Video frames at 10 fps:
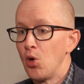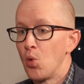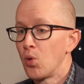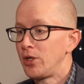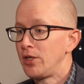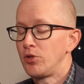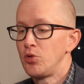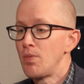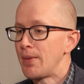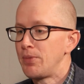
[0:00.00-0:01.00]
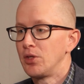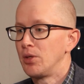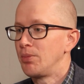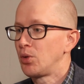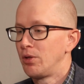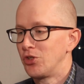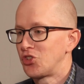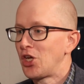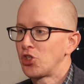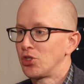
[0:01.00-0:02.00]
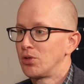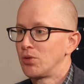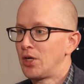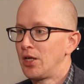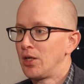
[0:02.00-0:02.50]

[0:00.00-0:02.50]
or you might be in the middle of a session, right?